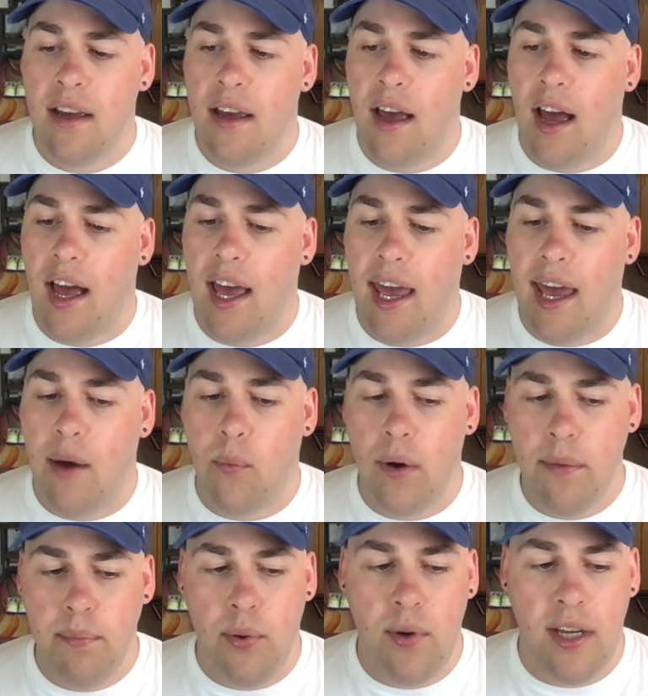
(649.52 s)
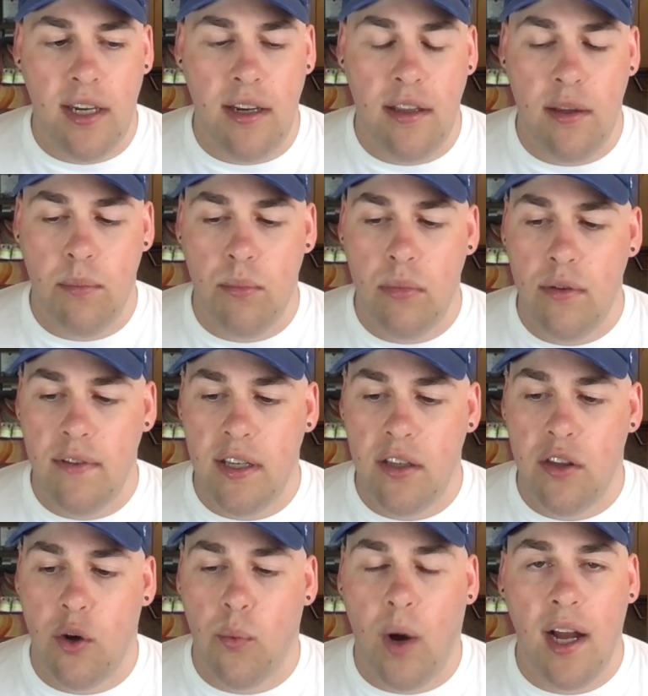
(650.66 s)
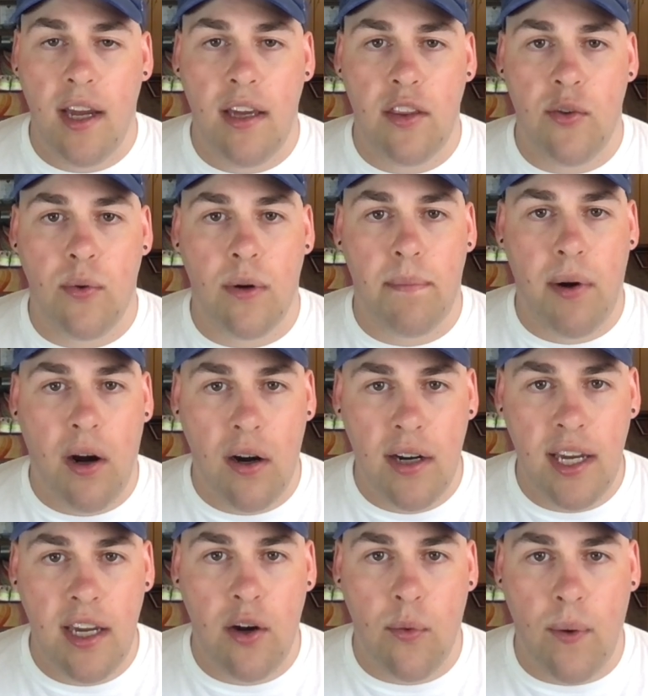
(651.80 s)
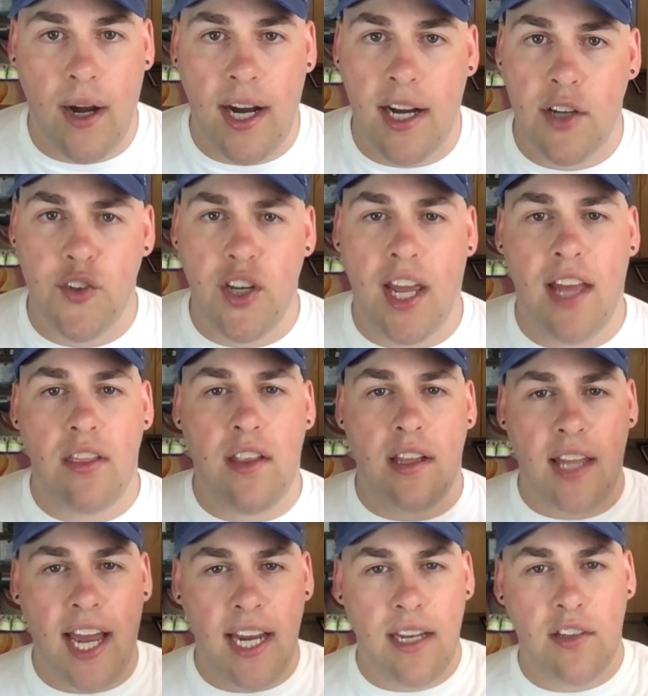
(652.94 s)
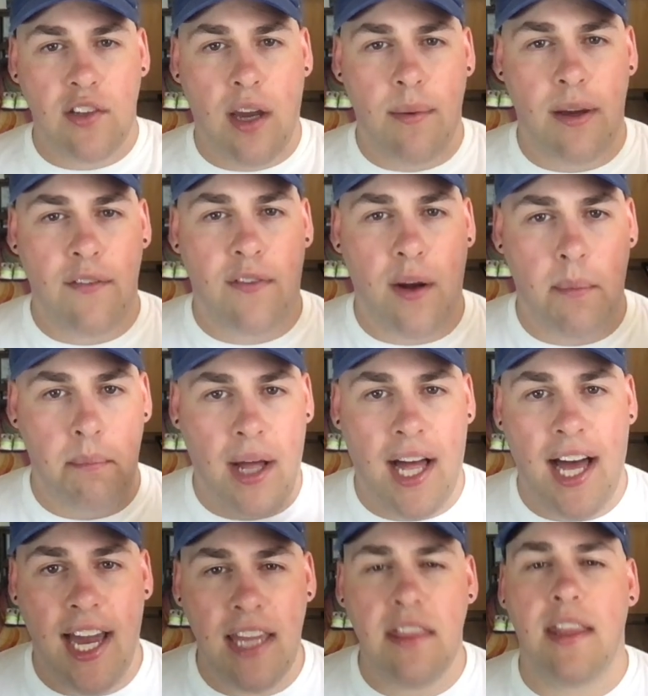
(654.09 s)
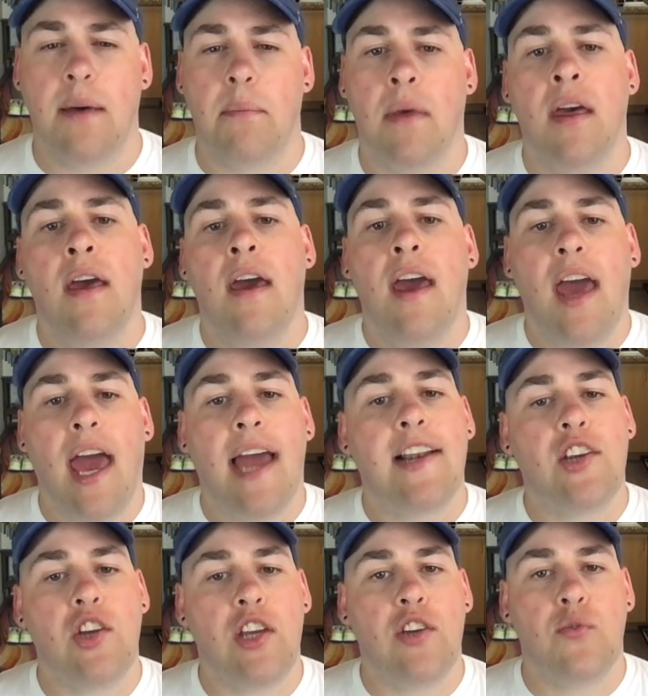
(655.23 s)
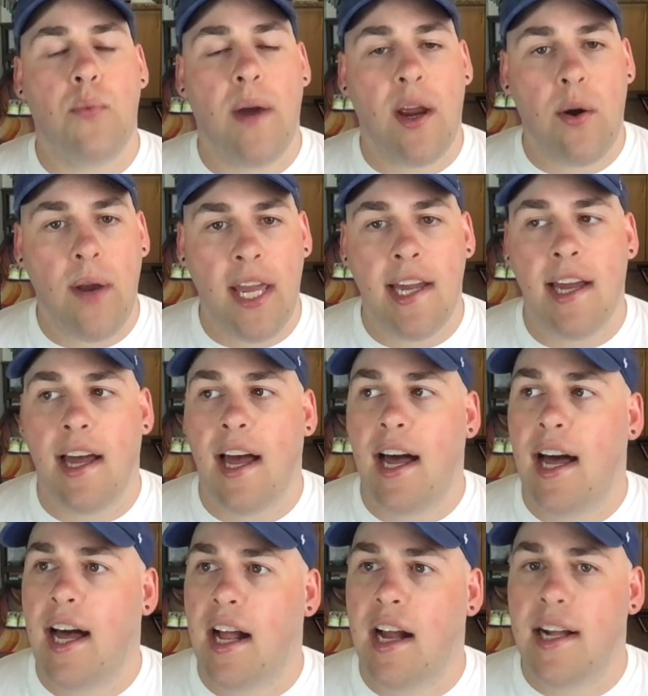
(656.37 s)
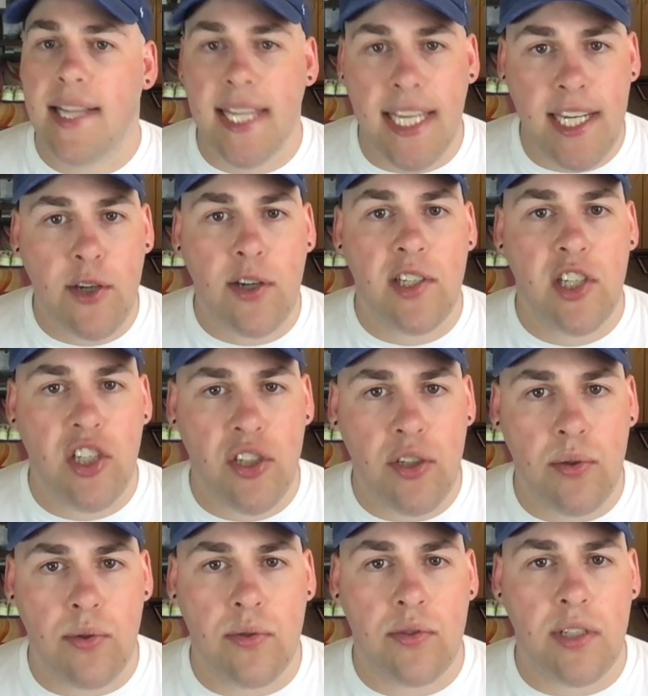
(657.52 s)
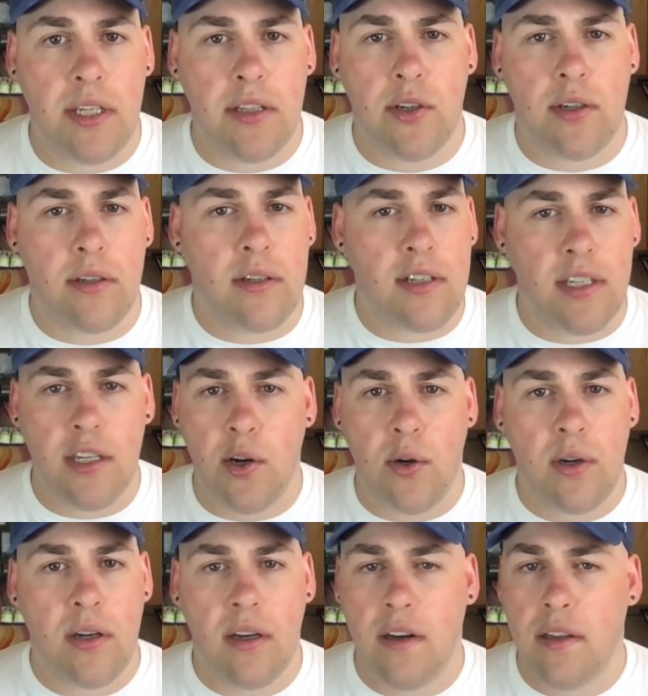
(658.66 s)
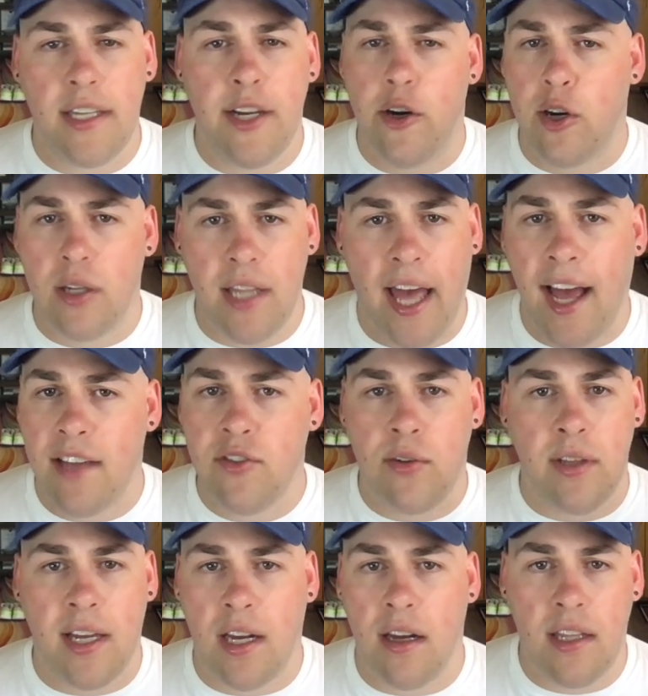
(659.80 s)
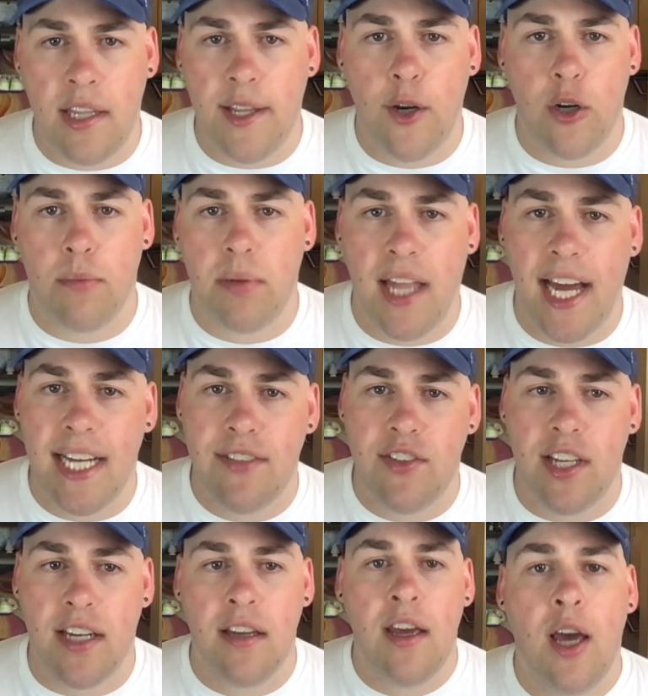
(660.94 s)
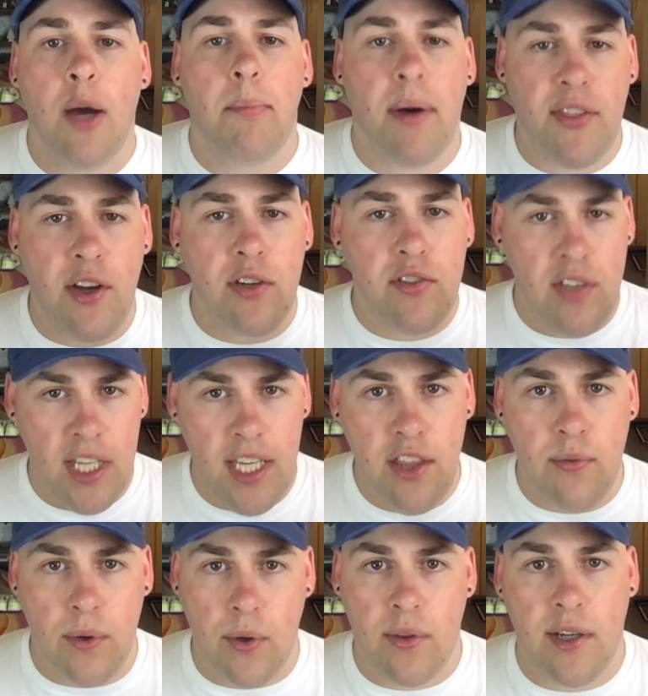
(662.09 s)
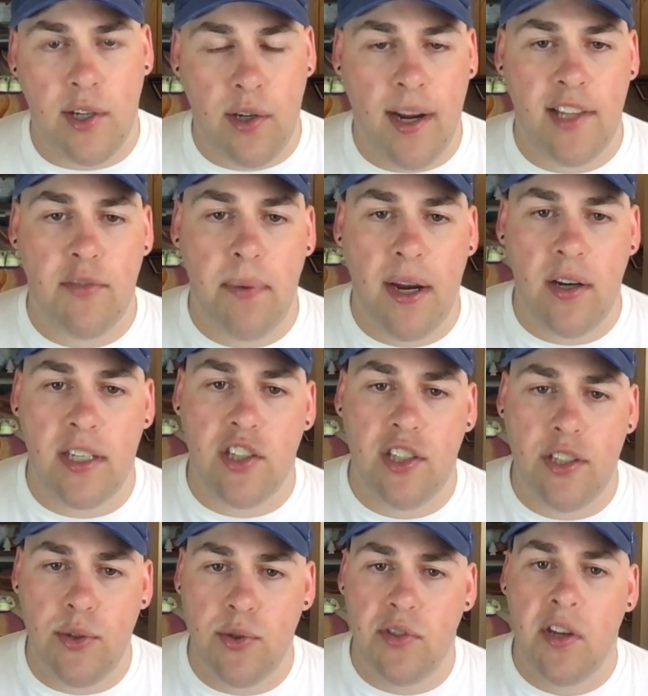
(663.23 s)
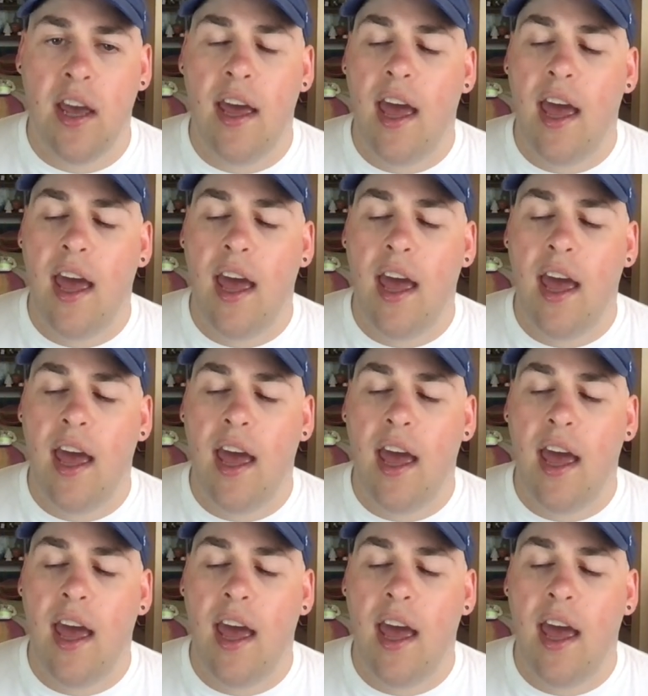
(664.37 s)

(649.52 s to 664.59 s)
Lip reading: at one point in the movie, they're walking through a parking garage, and the light is coming from behind them, and she's wearing clear shoes, either, clear glass or like a clear plastic, but they're see-through, they're transparent shoes.